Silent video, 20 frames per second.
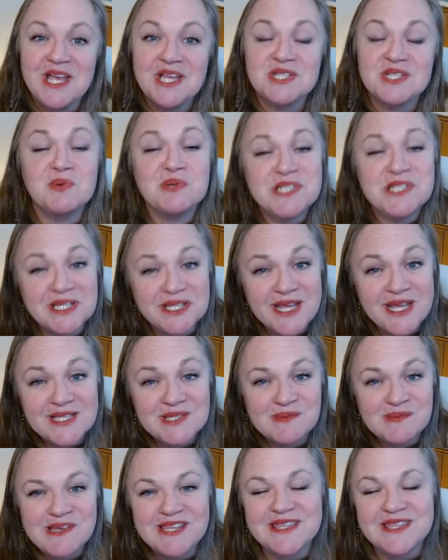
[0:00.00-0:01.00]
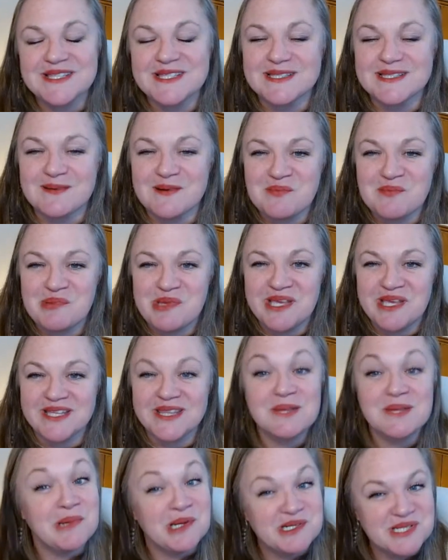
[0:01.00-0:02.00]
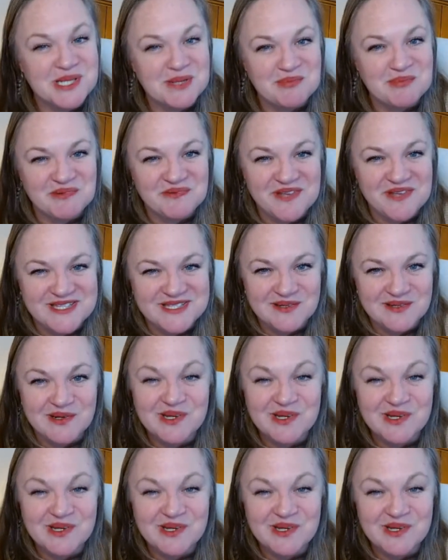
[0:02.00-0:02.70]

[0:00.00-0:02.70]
So until next week, this is Lauren Beacon, the Maritime Professor,